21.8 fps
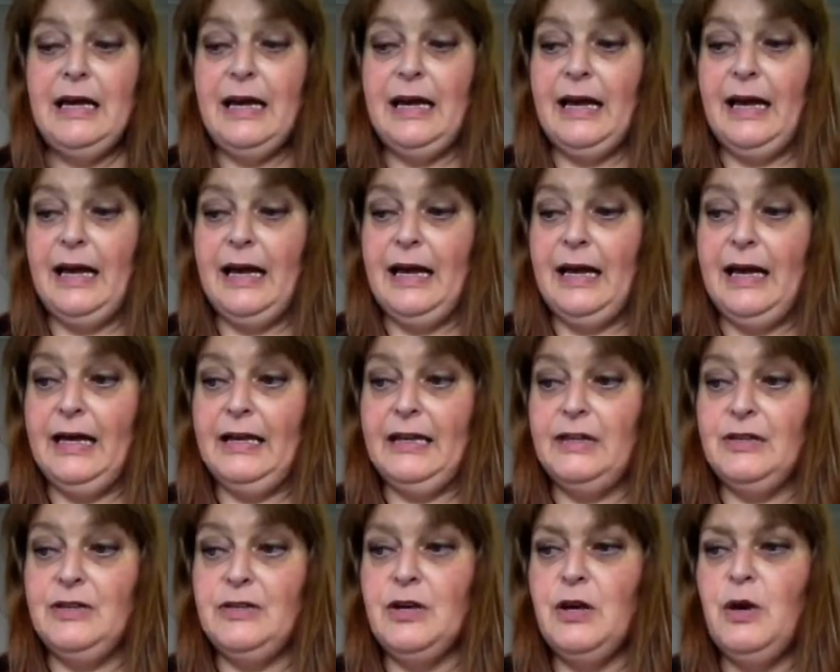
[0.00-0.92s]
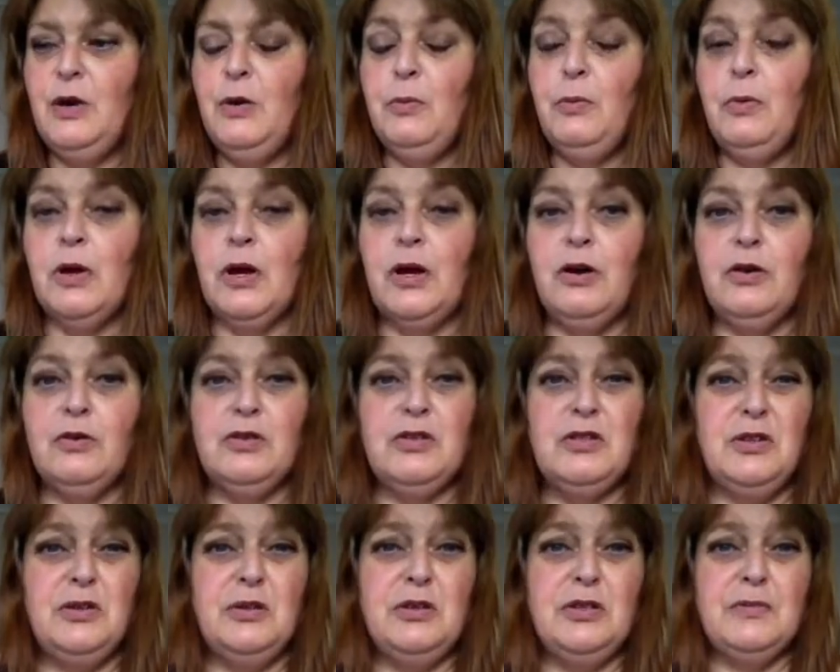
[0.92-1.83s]
And what I'll
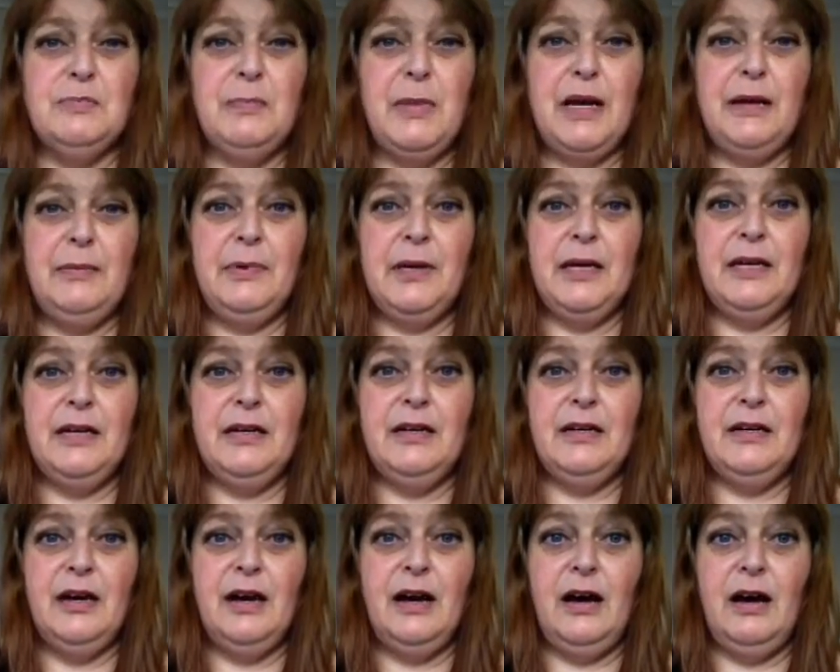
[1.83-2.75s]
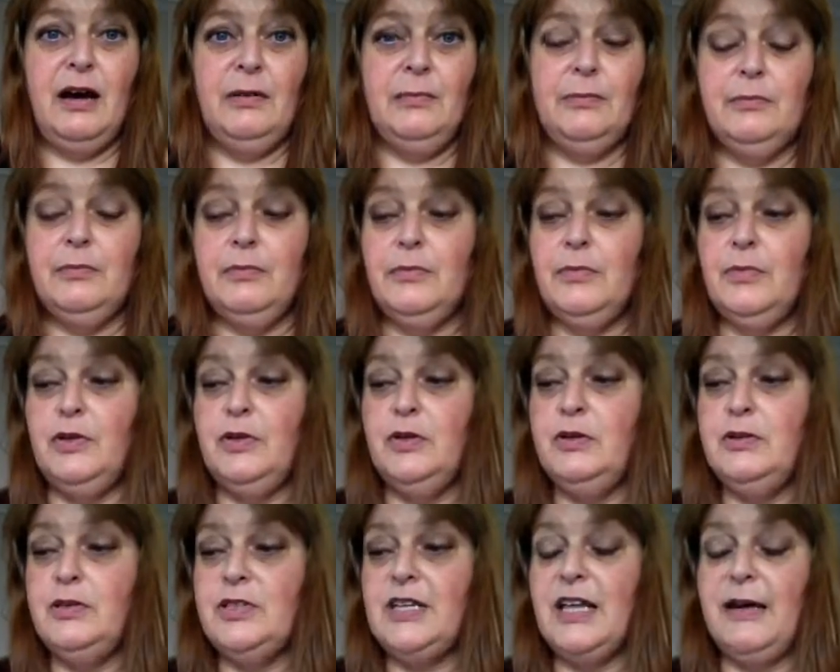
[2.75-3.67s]
do is maybe
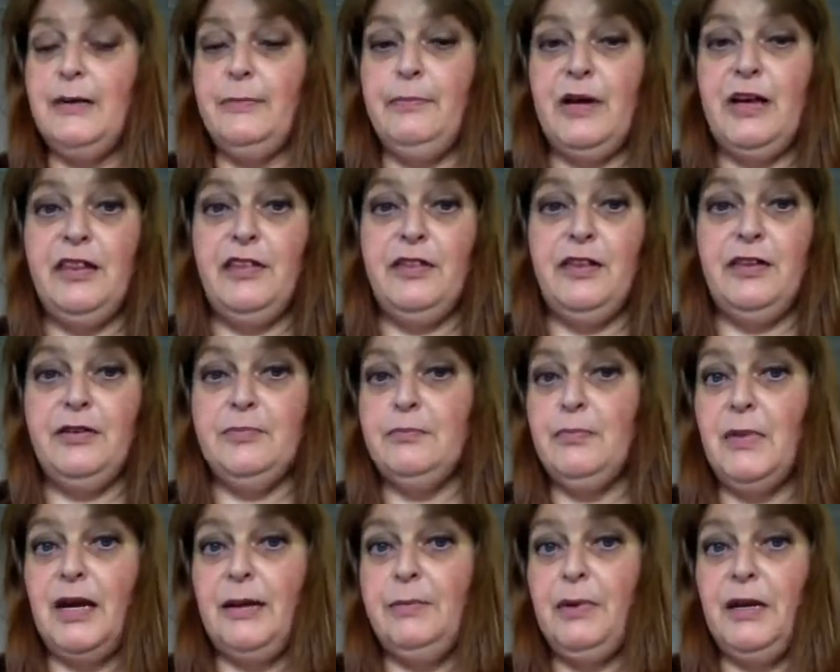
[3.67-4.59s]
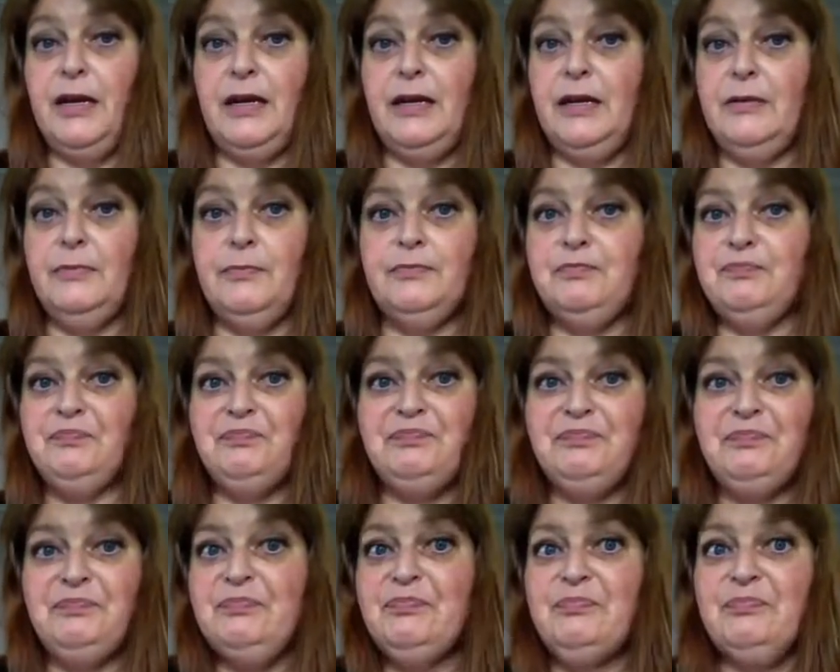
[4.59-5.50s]
use that method maybe
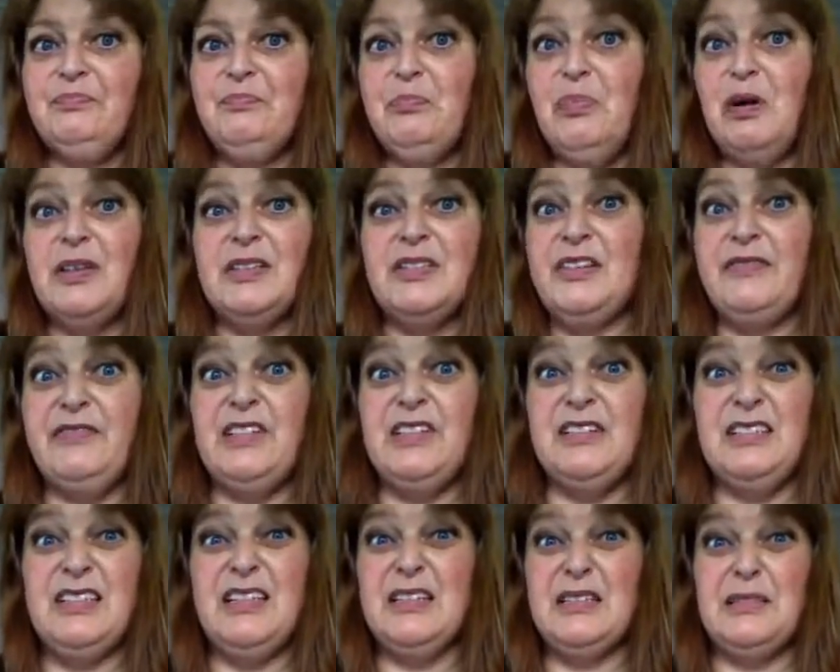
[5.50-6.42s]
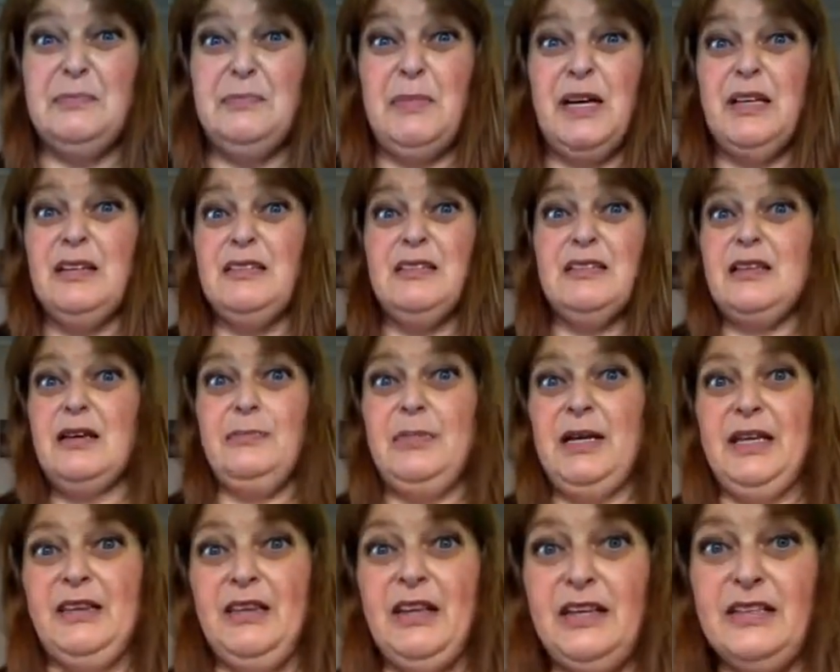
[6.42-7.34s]
once every 6 months. I
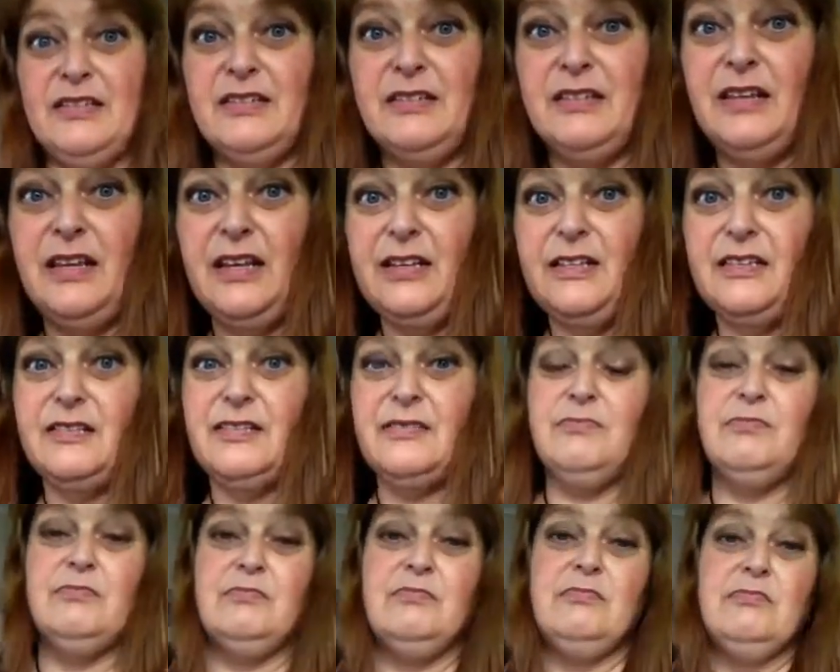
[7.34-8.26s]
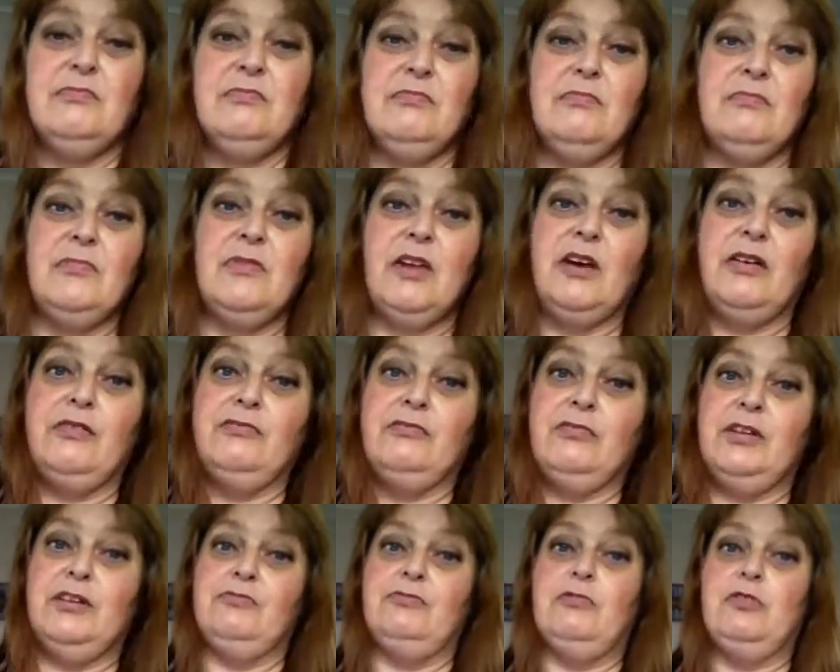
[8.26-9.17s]
mean, there's no
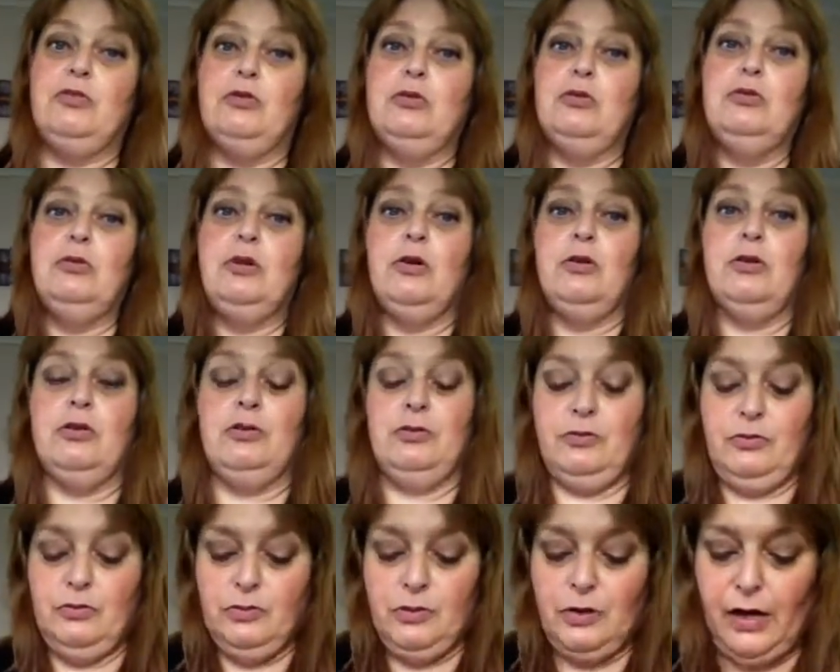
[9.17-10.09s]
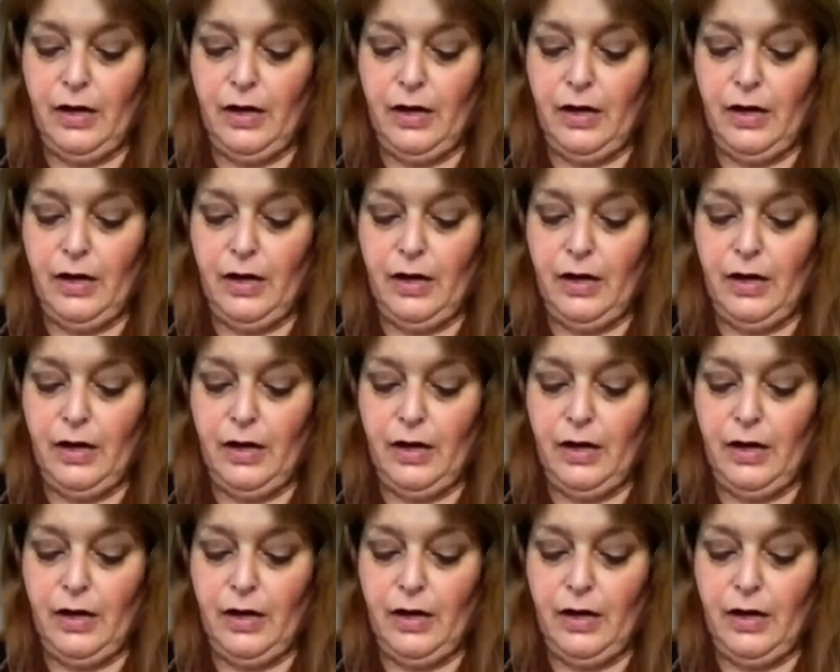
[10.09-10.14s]
written rule on